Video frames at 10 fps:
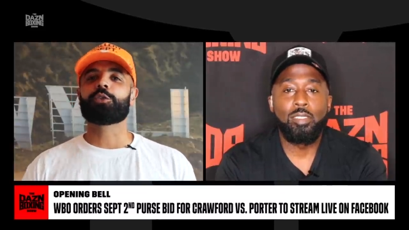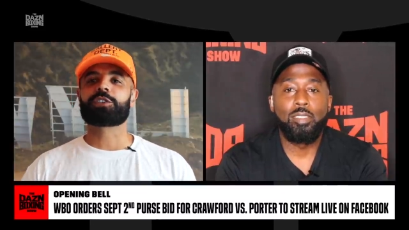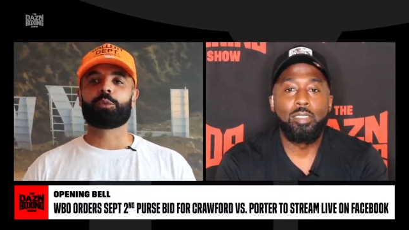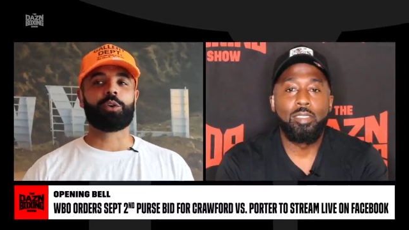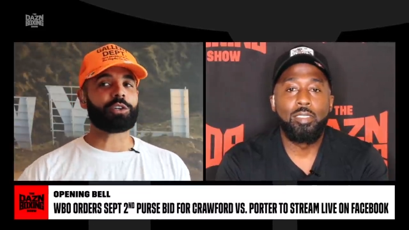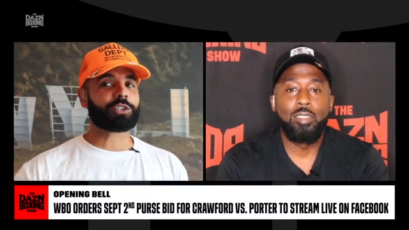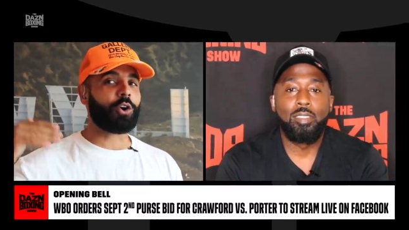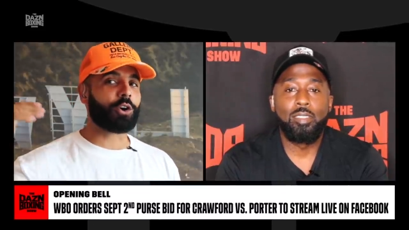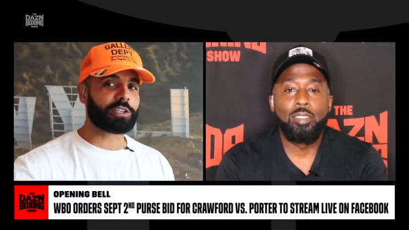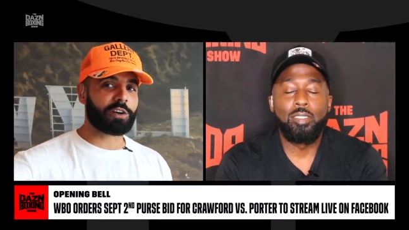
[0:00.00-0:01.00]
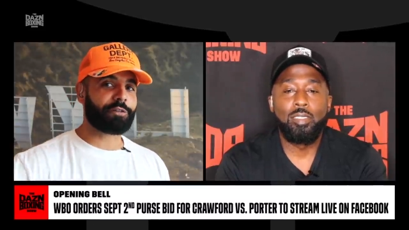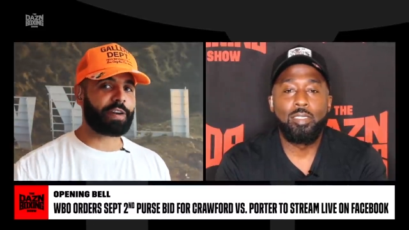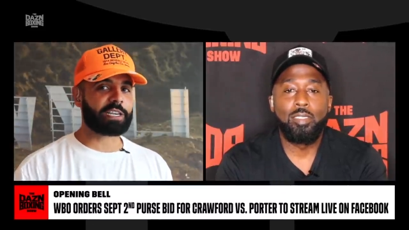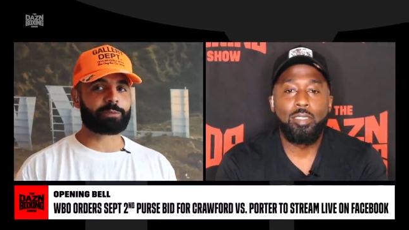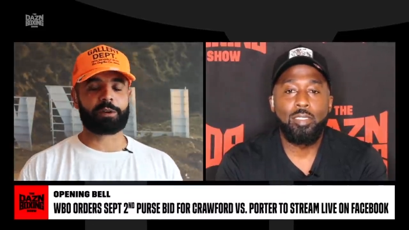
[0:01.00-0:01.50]
Speaker 1: host it. We'll talk to
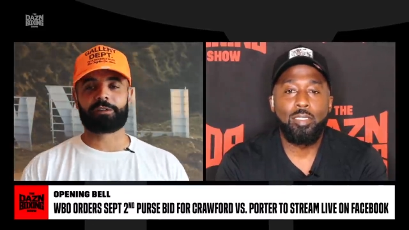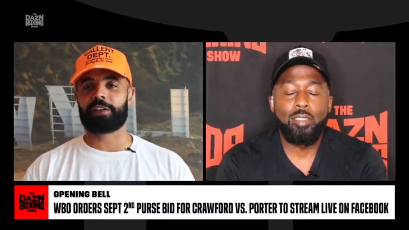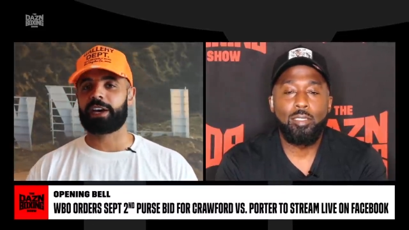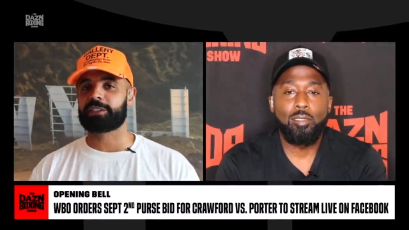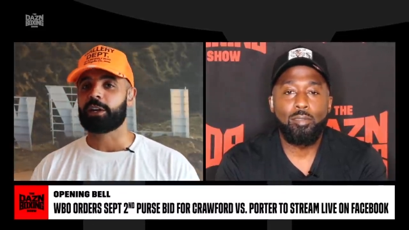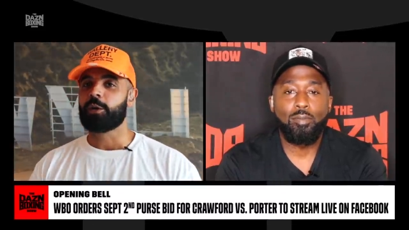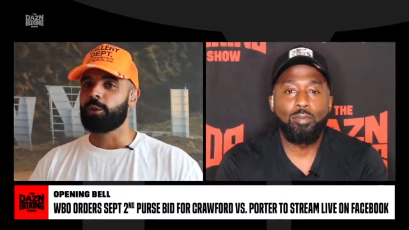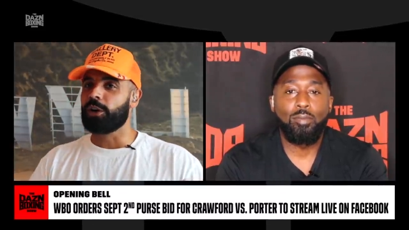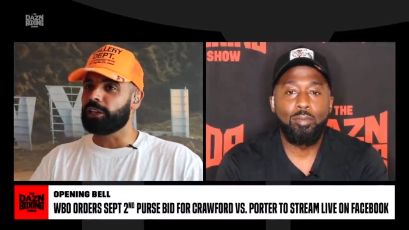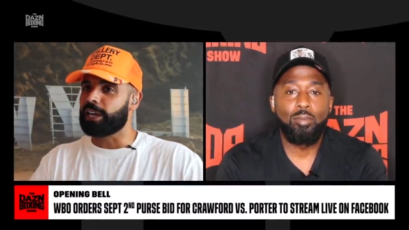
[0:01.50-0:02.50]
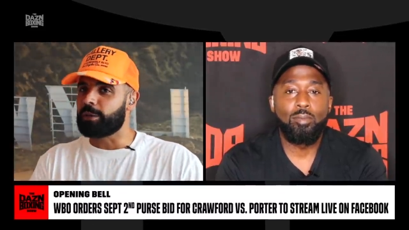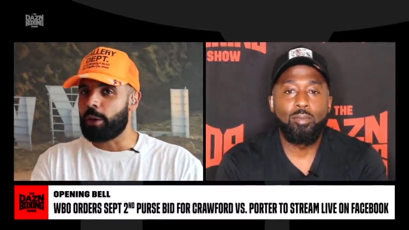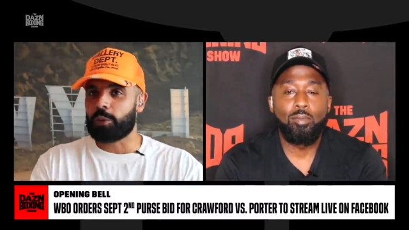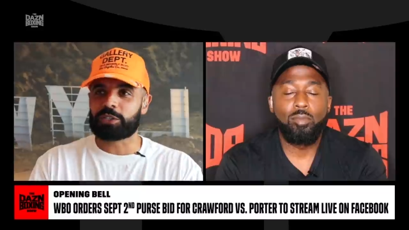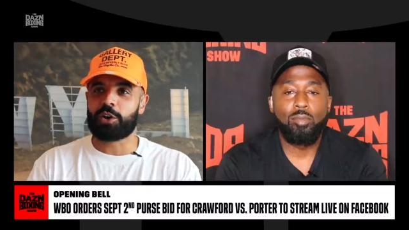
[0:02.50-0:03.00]
the Facebook fans. We'll
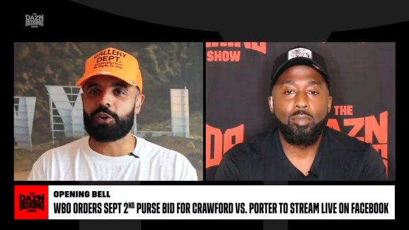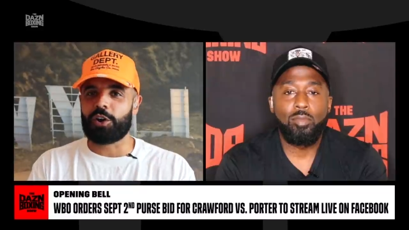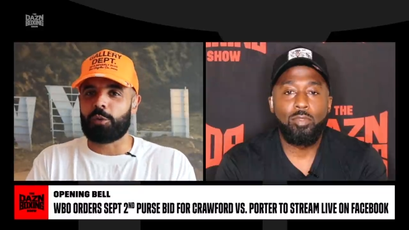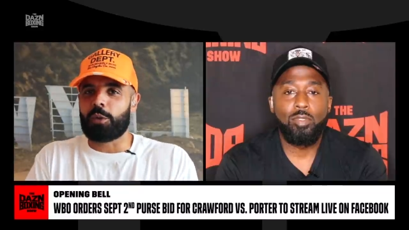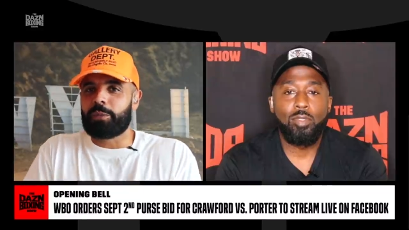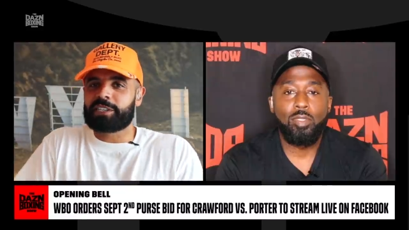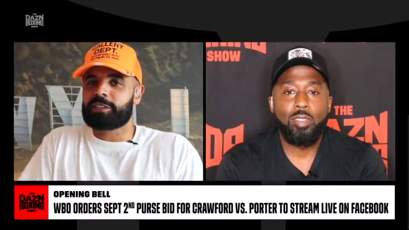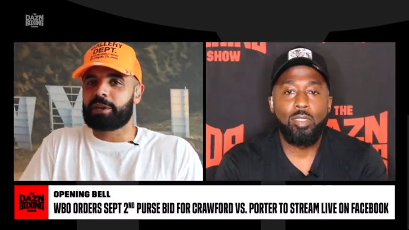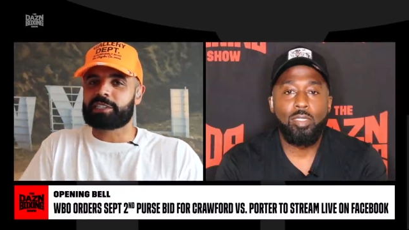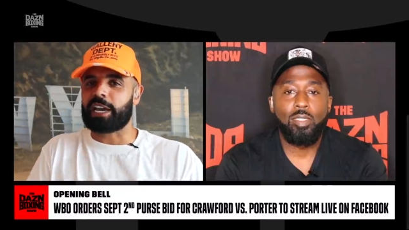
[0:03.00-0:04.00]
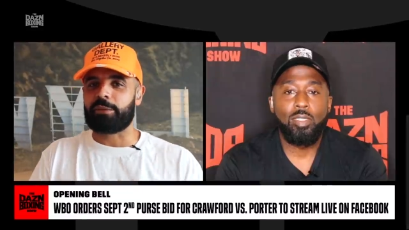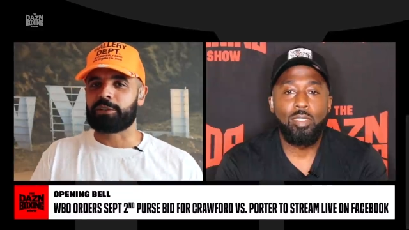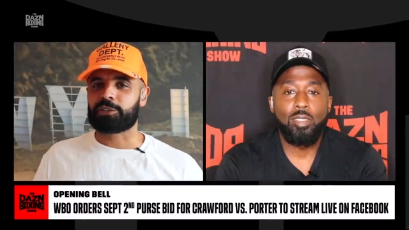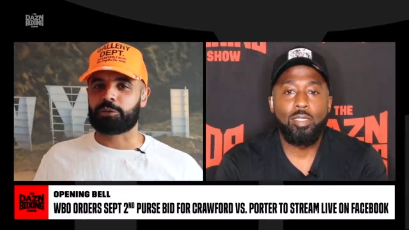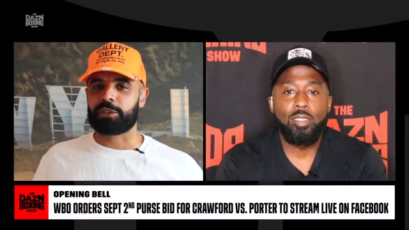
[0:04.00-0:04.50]
let them know what's going on. We'll bring some
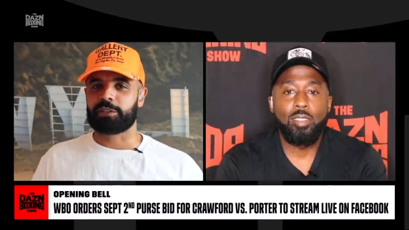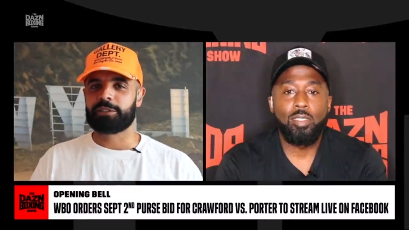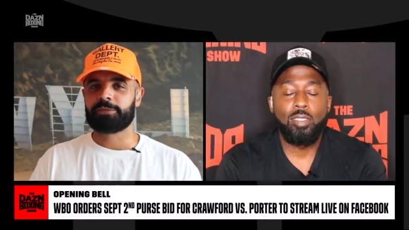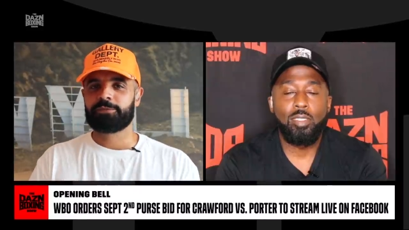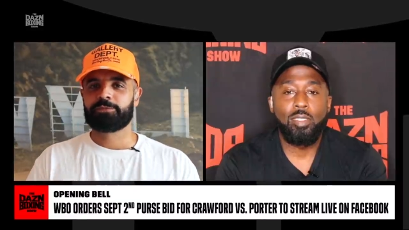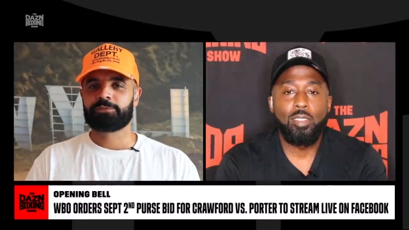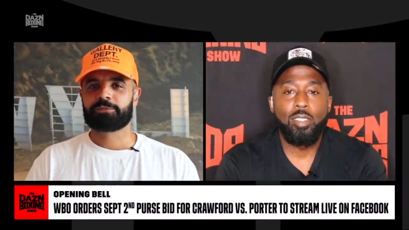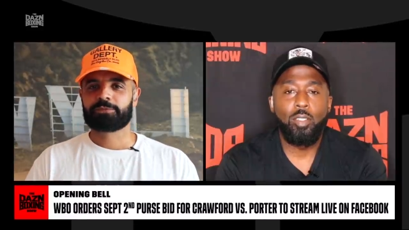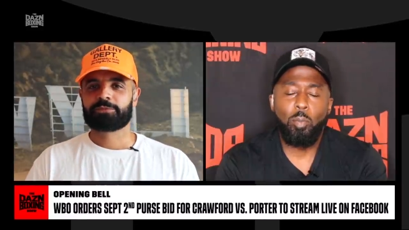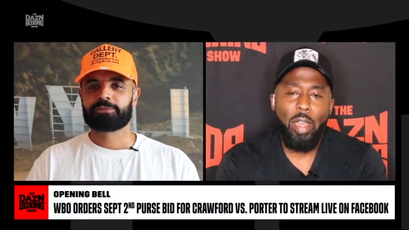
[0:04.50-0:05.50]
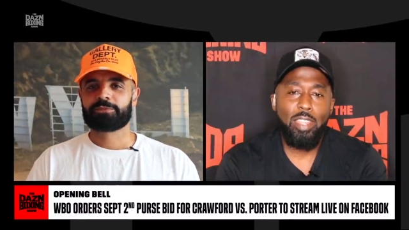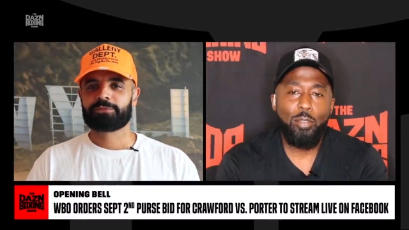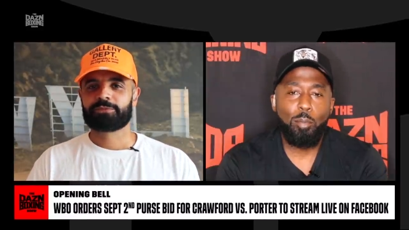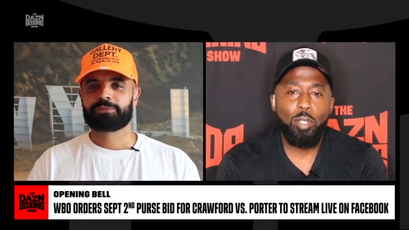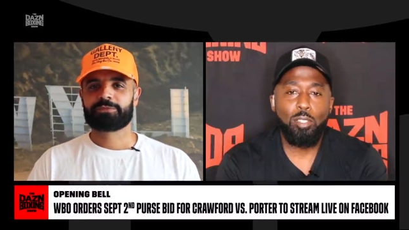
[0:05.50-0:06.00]
excitement to it. We
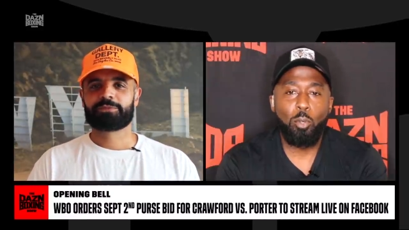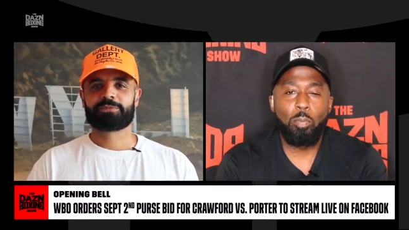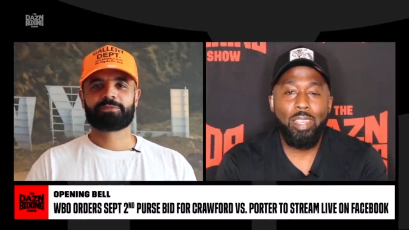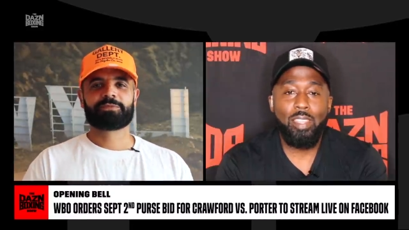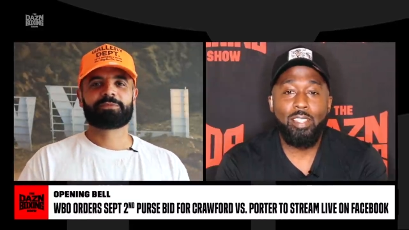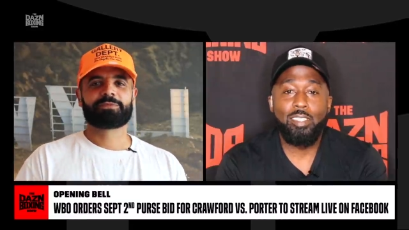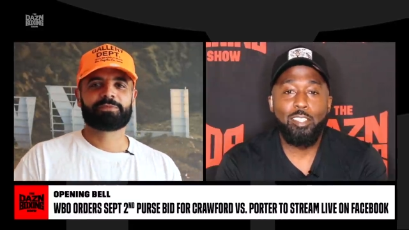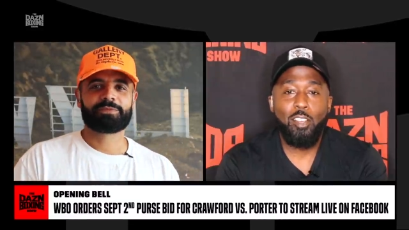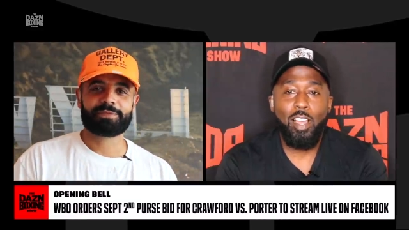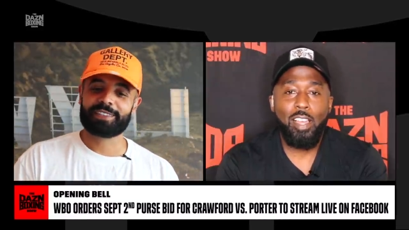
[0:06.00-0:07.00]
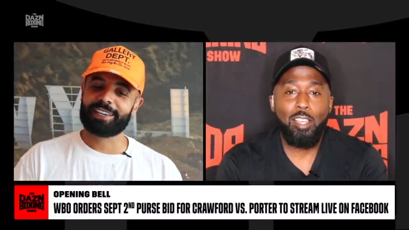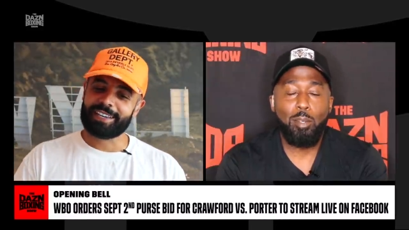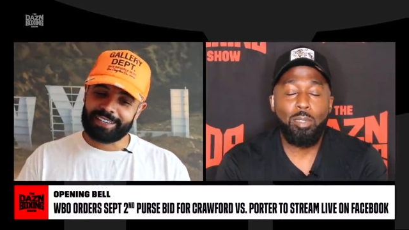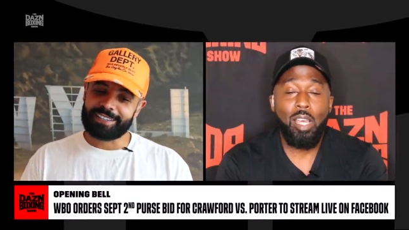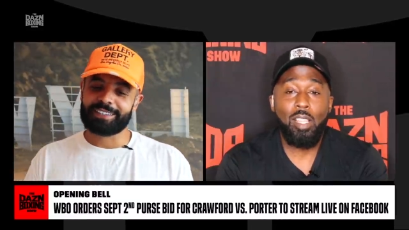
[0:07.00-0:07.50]
might even
Speaker 2: put a little bid in. You know, I got a
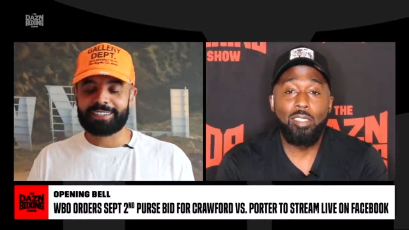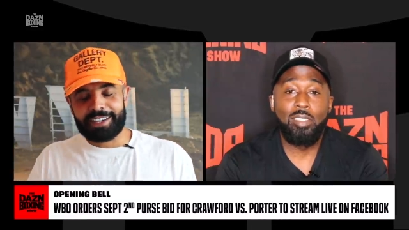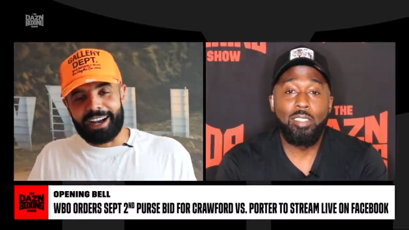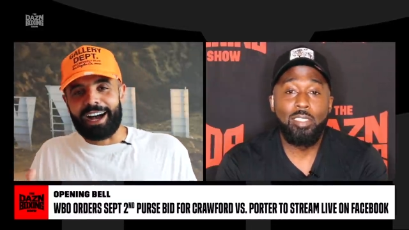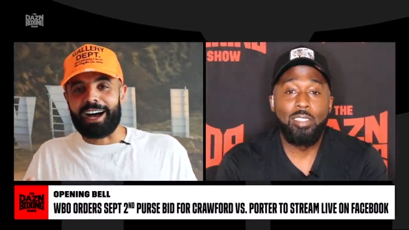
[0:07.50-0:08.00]
couple dollars.
Speaker 1: Yeah,